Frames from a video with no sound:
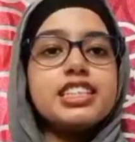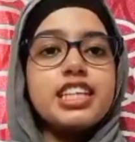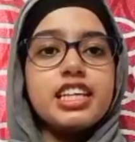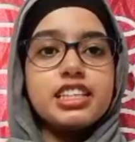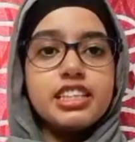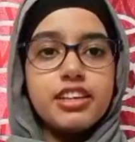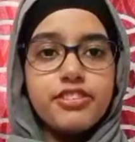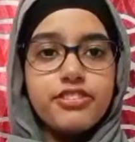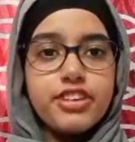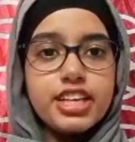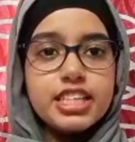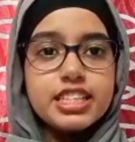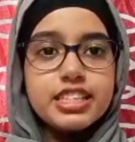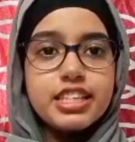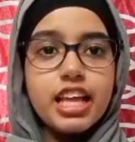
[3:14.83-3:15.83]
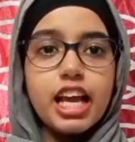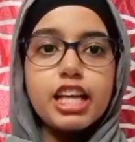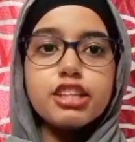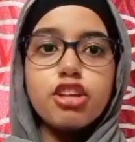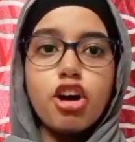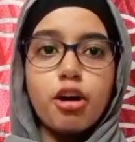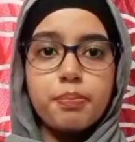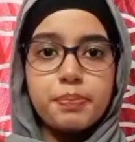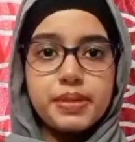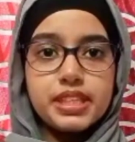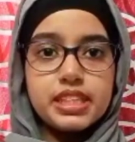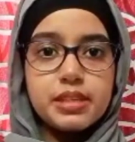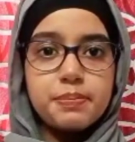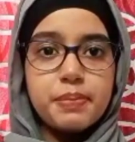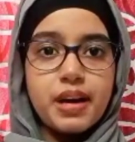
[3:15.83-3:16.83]
The difference in
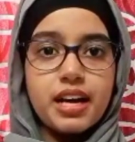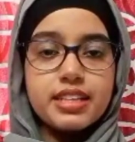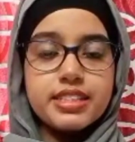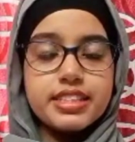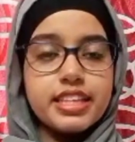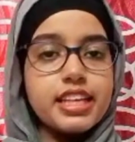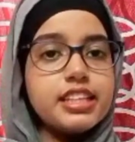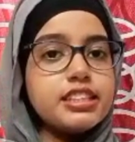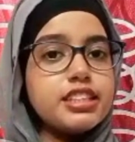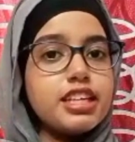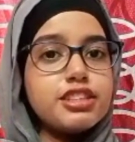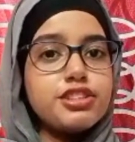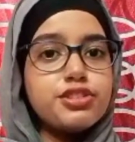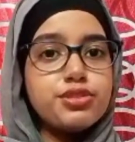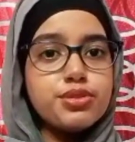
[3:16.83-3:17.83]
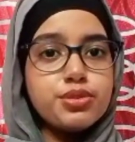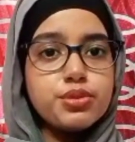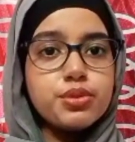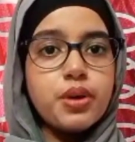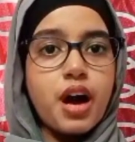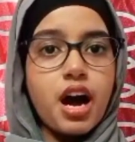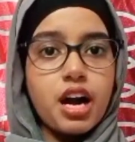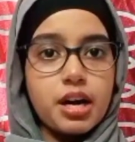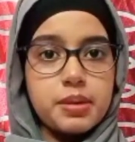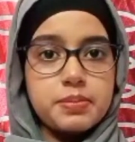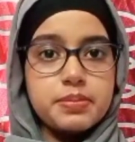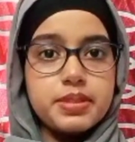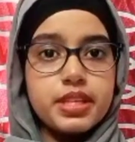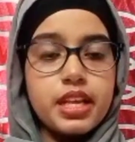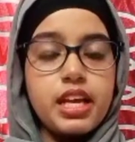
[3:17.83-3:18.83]
optical paths in the 2
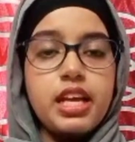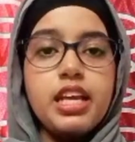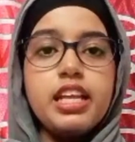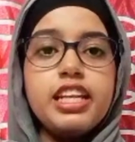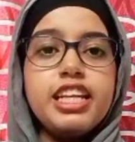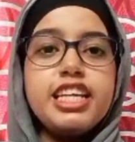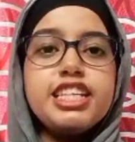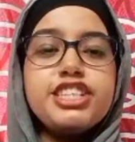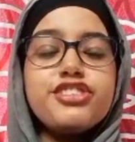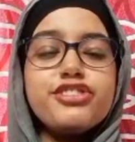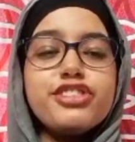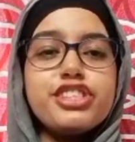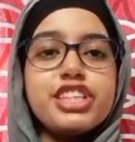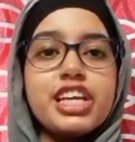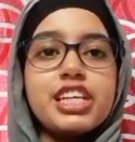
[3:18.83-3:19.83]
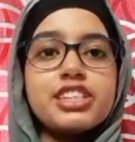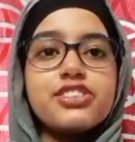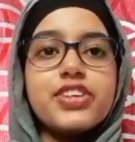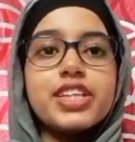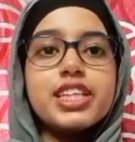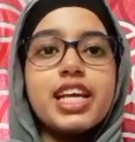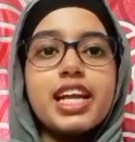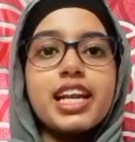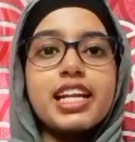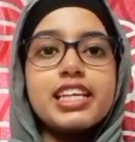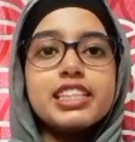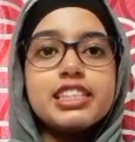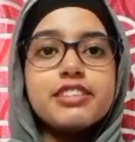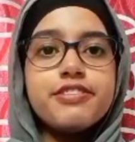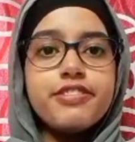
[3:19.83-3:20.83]
arms lead to change in the
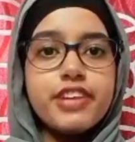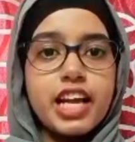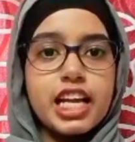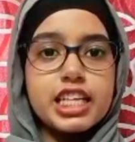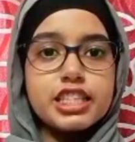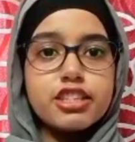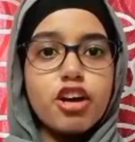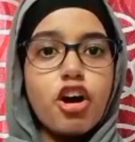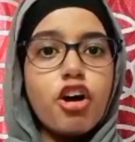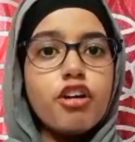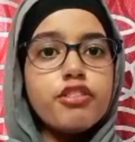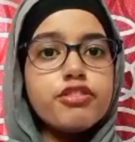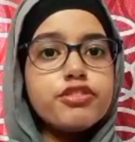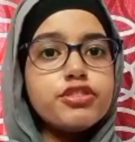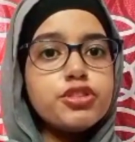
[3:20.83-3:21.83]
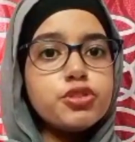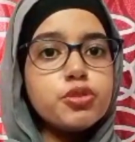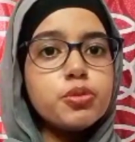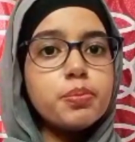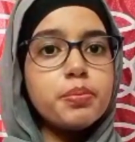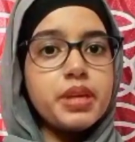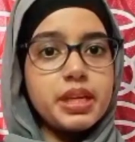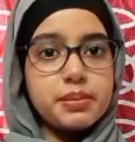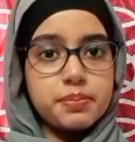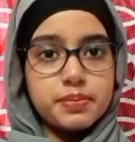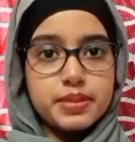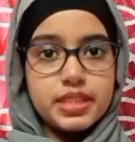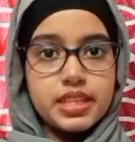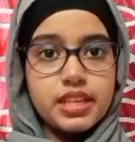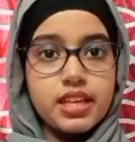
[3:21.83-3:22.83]
relative phase of 2
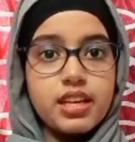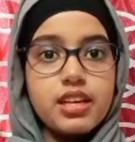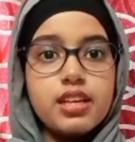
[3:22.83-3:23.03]
beams.